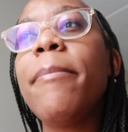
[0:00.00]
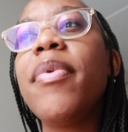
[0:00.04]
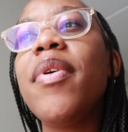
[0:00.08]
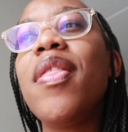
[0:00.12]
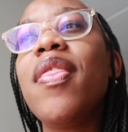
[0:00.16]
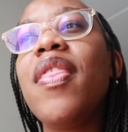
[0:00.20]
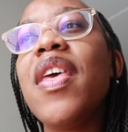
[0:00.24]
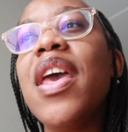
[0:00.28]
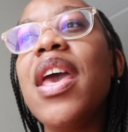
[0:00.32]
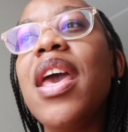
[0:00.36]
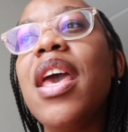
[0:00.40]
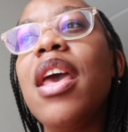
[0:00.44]

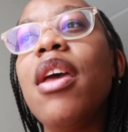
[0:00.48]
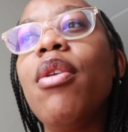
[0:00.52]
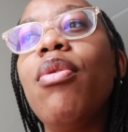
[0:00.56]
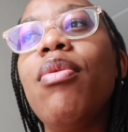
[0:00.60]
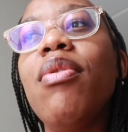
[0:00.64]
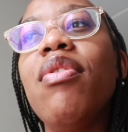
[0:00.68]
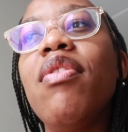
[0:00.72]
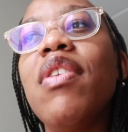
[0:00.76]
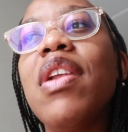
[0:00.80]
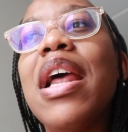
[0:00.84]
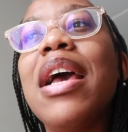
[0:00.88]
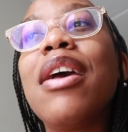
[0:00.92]
But there
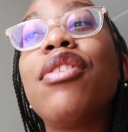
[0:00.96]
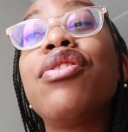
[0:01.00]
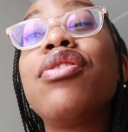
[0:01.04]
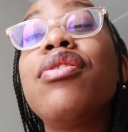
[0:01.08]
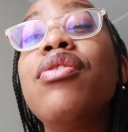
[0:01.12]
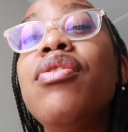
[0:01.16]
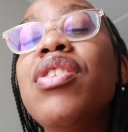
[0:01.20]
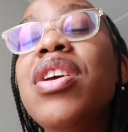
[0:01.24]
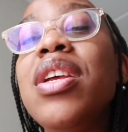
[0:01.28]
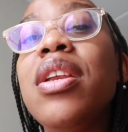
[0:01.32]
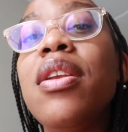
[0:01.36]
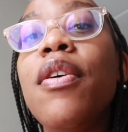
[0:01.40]
it was
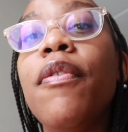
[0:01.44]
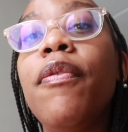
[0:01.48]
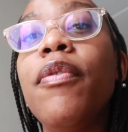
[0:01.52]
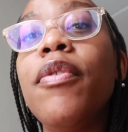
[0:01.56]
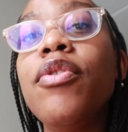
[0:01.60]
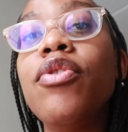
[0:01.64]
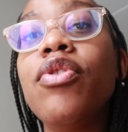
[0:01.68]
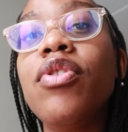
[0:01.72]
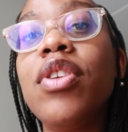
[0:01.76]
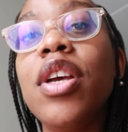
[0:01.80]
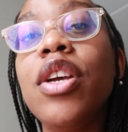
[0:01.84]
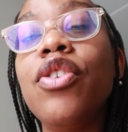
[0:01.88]
like three
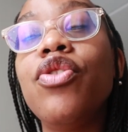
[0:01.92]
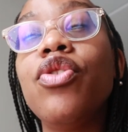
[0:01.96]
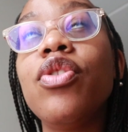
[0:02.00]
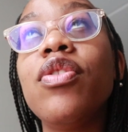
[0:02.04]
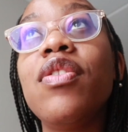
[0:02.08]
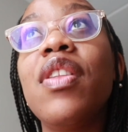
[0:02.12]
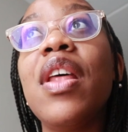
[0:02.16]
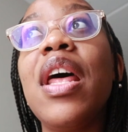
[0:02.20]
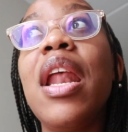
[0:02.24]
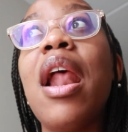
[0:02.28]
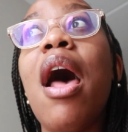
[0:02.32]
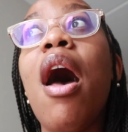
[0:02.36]
different
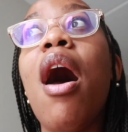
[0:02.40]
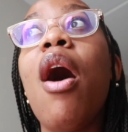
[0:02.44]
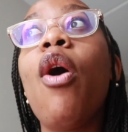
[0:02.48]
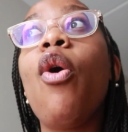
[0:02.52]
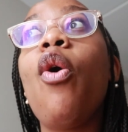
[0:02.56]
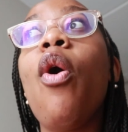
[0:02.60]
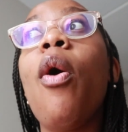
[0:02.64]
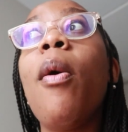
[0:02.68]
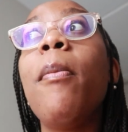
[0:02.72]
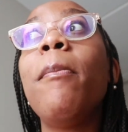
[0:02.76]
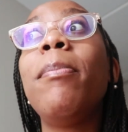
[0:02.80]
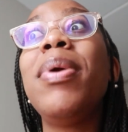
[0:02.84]
stages that
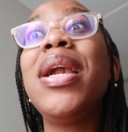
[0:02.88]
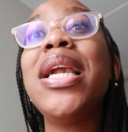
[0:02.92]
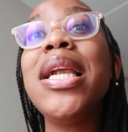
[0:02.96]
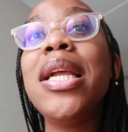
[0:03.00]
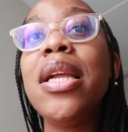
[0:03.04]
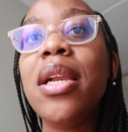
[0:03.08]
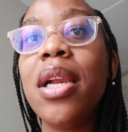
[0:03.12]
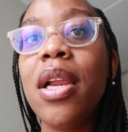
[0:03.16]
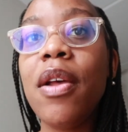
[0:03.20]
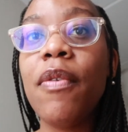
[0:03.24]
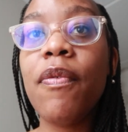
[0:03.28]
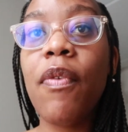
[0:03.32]
are
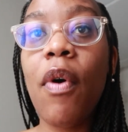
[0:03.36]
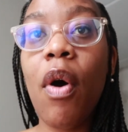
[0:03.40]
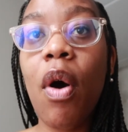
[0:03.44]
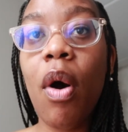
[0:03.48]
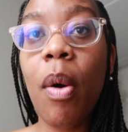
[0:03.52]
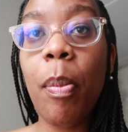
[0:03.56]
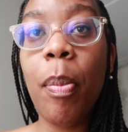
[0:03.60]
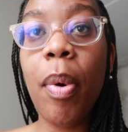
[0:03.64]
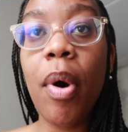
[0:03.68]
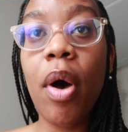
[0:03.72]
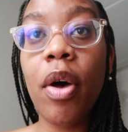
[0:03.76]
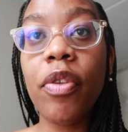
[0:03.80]
completely
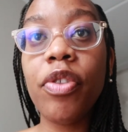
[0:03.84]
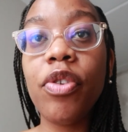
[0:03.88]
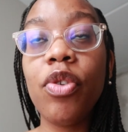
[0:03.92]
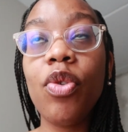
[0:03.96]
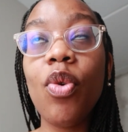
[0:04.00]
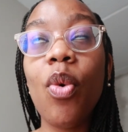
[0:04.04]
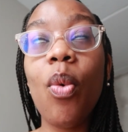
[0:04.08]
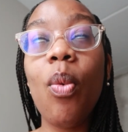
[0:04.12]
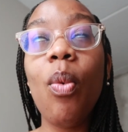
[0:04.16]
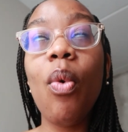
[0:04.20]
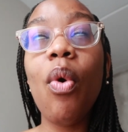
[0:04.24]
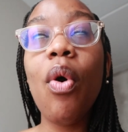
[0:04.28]
far
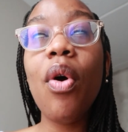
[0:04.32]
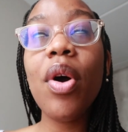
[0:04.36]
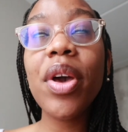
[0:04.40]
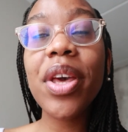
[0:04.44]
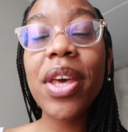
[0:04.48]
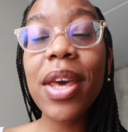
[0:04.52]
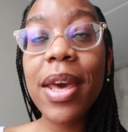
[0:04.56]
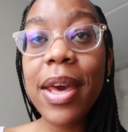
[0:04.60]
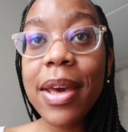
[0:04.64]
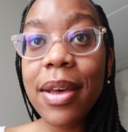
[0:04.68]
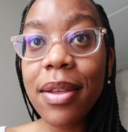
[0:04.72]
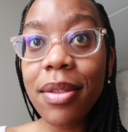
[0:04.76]
apart. The
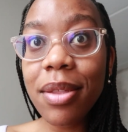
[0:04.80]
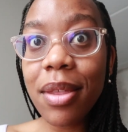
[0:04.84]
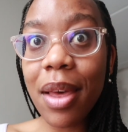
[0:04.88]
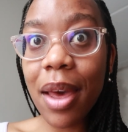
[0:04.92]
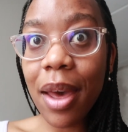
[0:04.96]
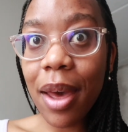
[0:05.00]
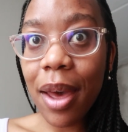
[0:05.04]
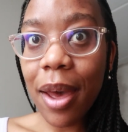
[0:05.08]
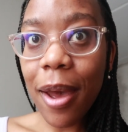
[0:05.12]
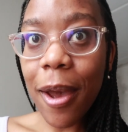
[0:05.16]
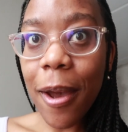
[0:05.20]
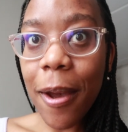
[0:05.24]
walking
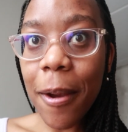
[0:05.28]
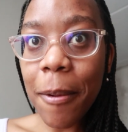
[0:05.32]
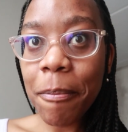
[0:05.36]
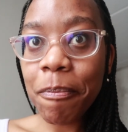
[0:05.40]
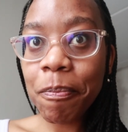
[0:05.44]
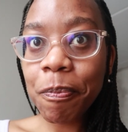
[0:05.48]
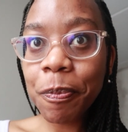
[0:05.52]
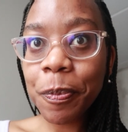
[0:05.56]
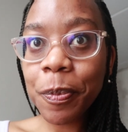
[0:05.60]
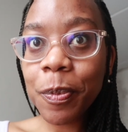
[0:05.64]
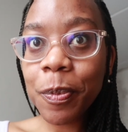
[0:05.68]
there,